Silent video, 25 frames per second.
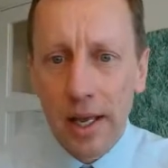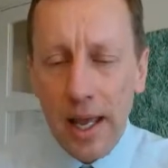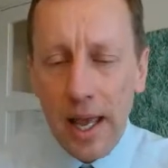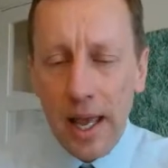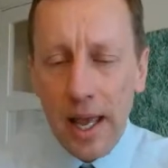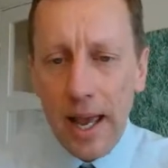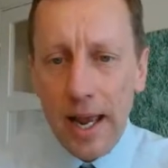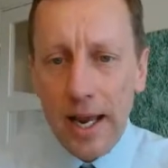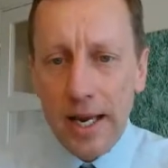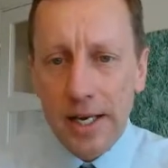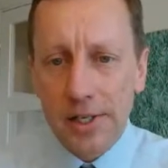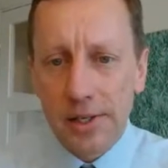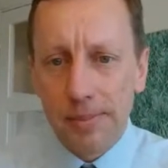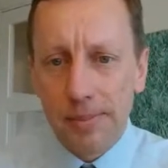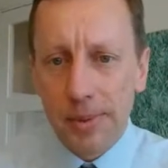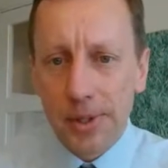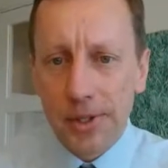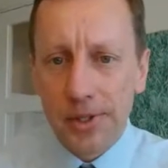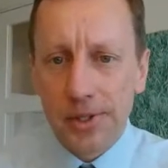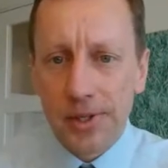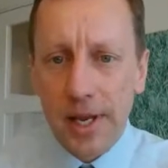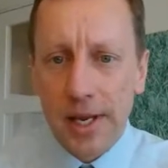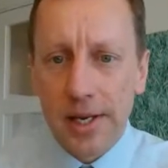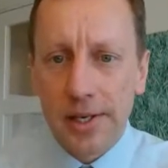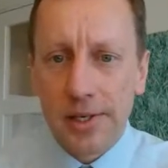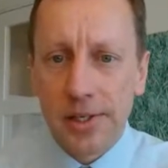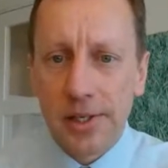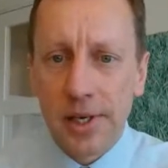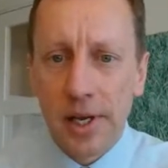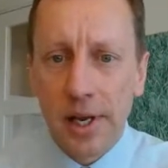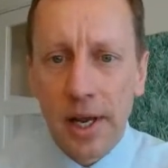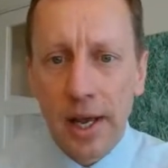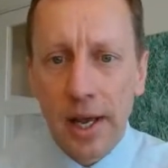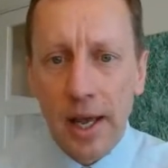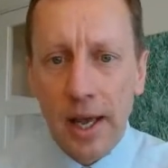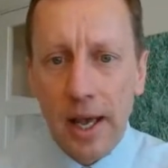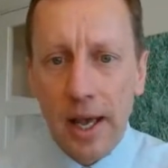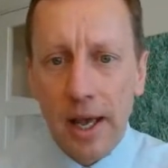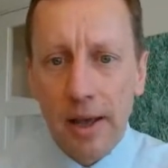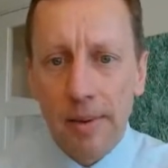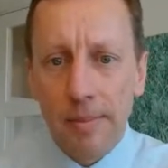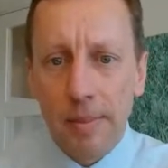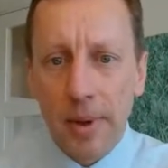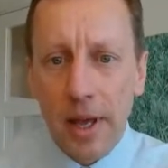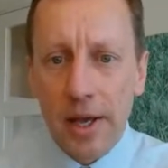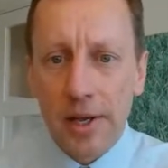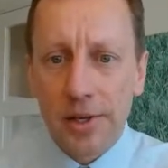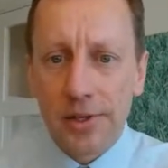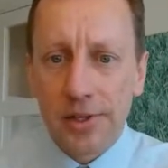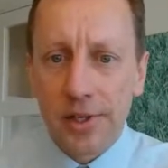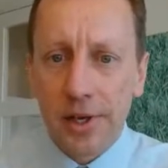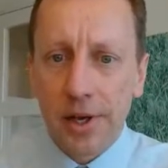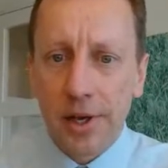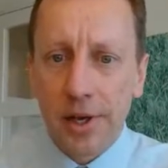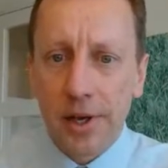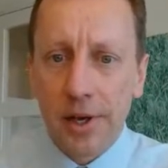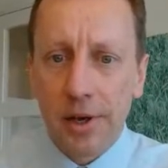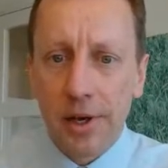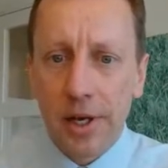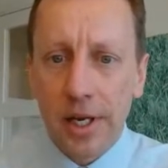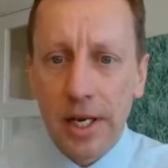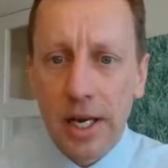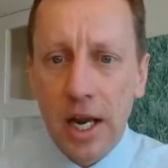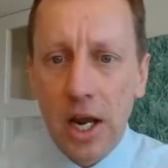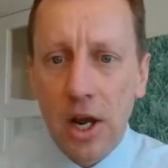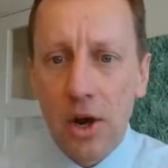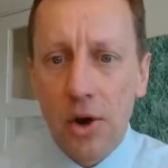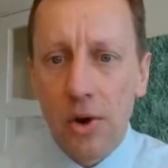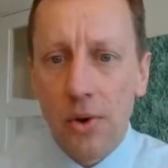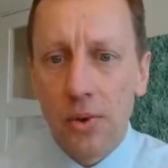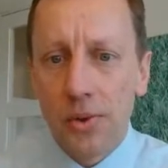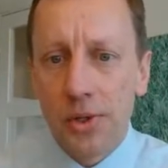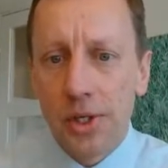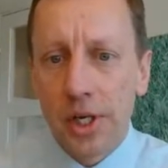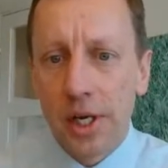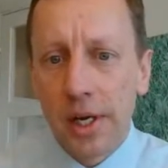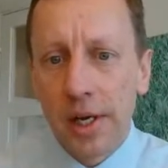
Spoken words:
8% as a yield.